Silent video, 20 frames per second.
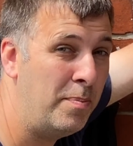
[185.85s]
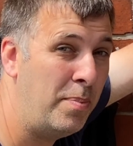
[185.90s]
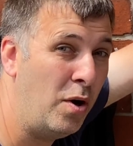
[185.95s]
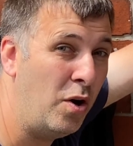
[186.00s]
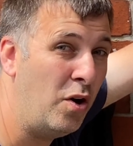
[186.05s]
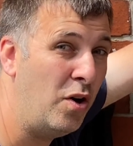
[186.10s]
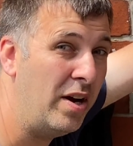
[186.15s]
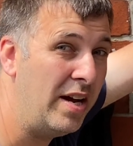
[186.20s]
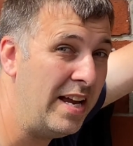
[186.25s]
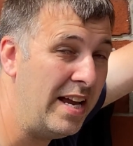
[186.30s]

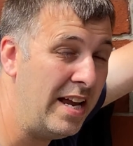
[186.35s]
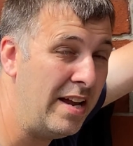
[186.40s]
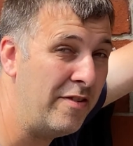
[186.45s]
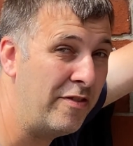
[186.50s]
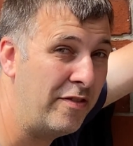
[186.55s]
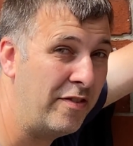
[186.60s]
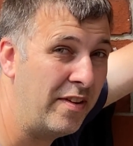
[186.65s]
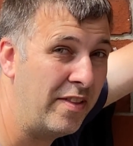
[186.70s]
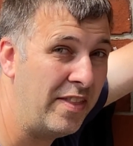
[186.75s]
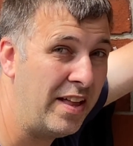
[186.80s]
But
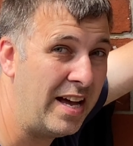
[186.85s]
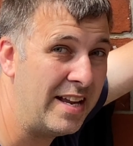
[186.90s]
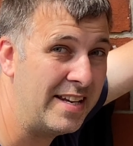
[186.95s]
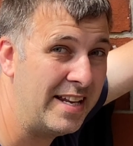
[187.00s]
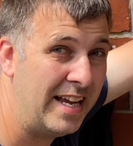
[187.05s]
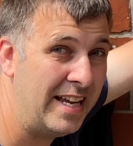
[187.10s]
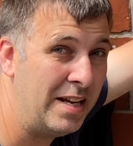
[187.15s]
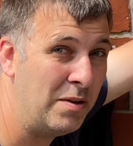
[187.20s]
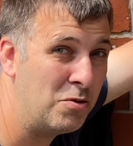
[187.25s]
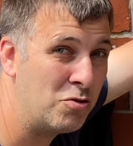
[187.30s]
if that
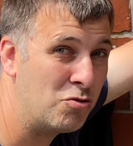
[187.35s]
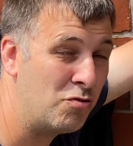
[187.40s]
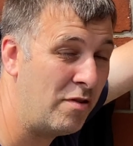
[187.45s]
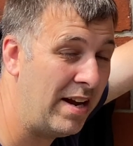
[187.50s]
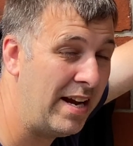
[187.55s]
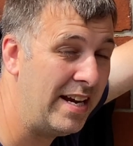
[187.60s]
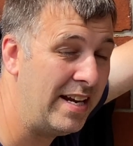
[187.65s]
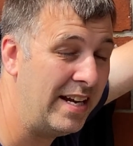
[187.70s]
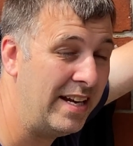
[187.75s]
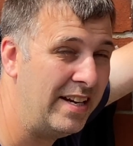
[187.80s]
day it was
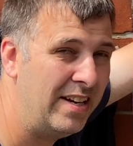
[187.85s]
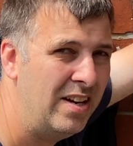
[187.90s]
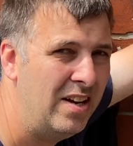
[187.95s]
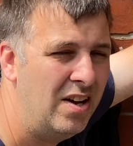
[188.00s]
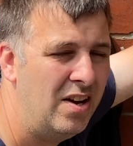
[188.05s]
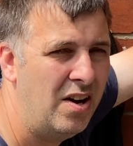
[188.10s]
raining,